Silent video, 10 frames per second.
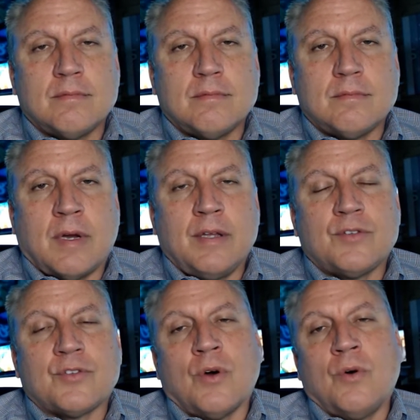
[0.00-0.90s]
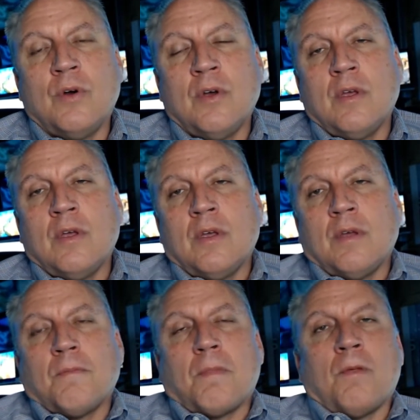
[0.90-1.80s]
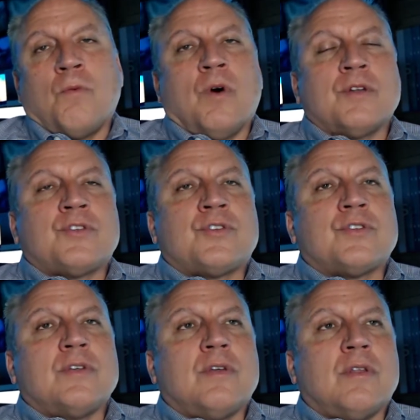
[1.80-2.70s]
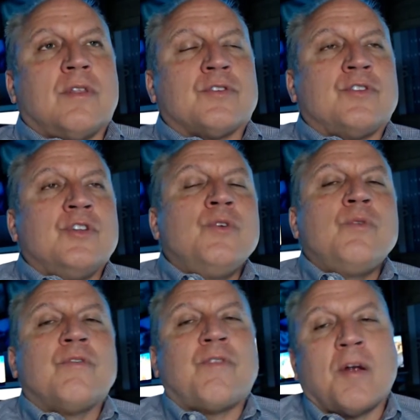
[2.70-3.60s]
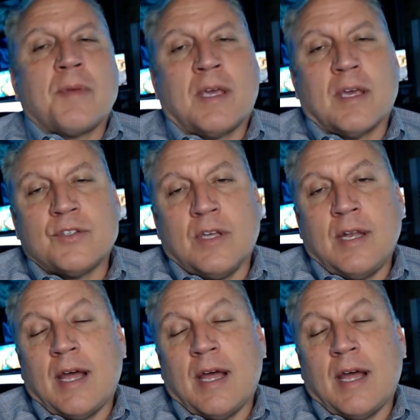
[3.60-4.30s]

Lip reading: Right? So once this new environment kicks in,